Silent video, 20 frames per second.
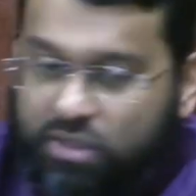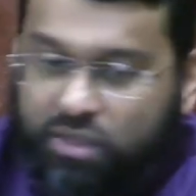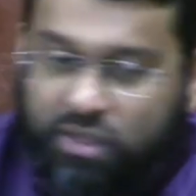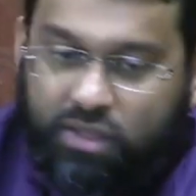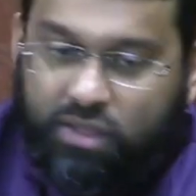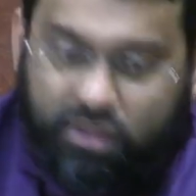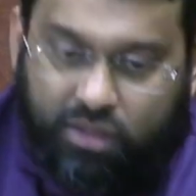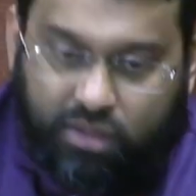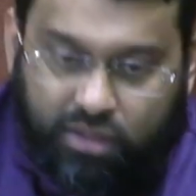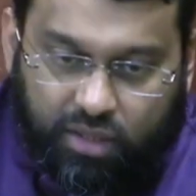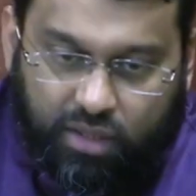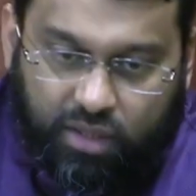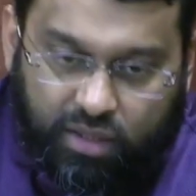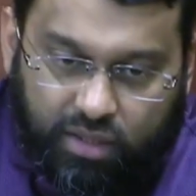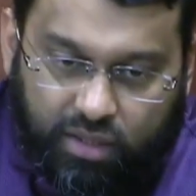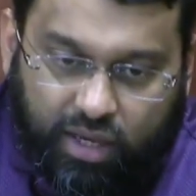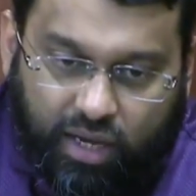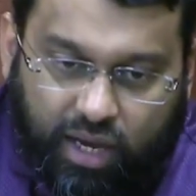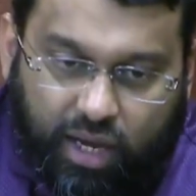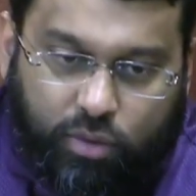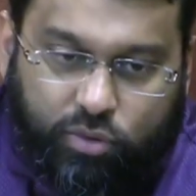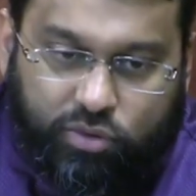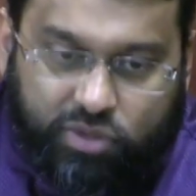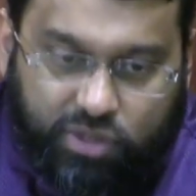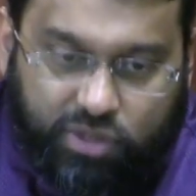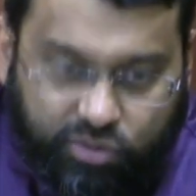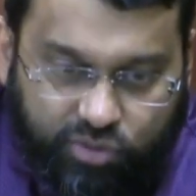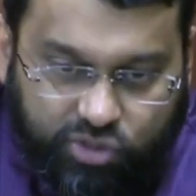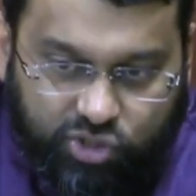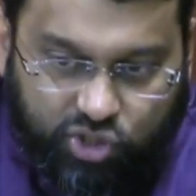in the house,
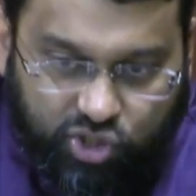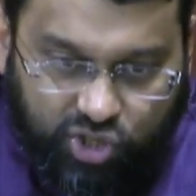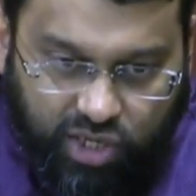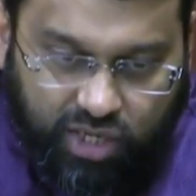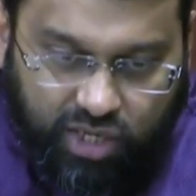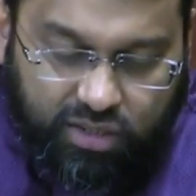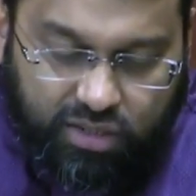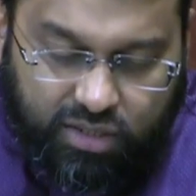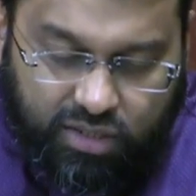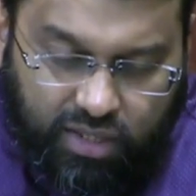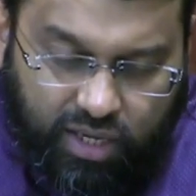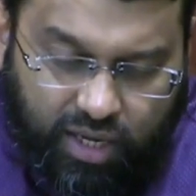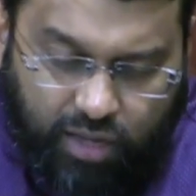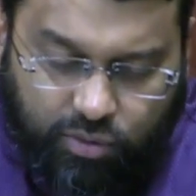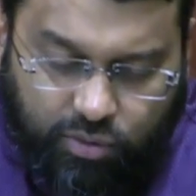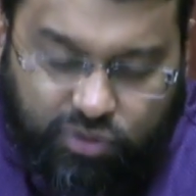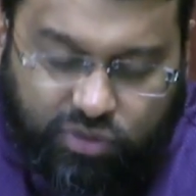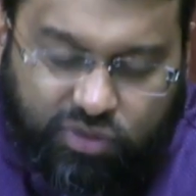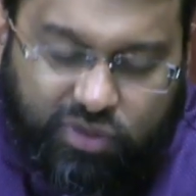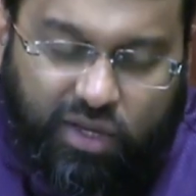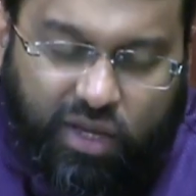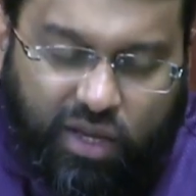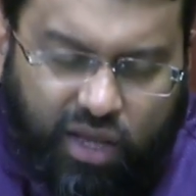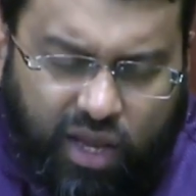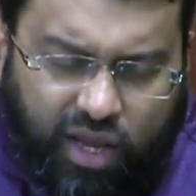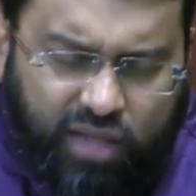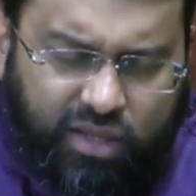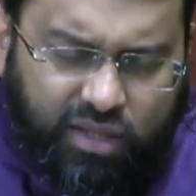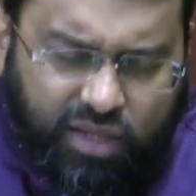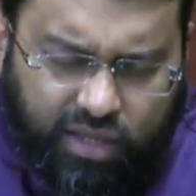he was chained in the house,
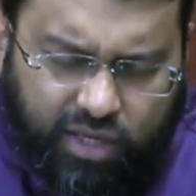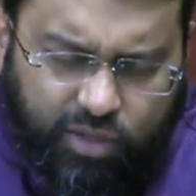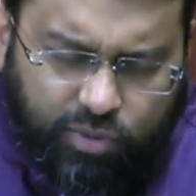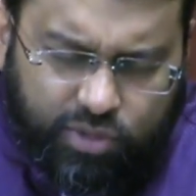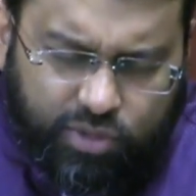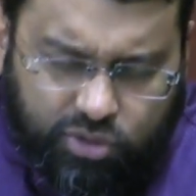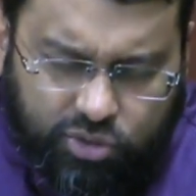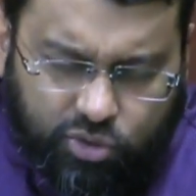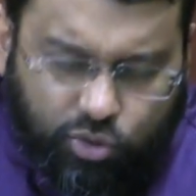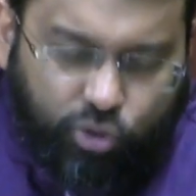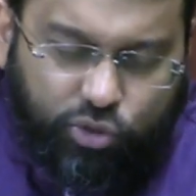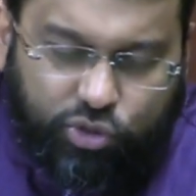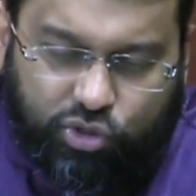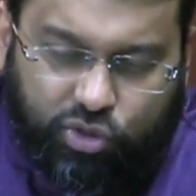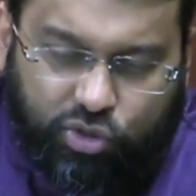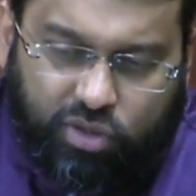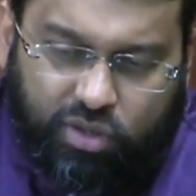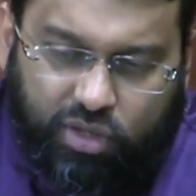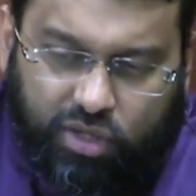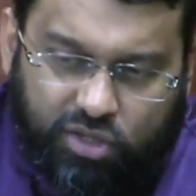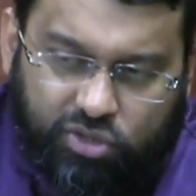and then he was tortured.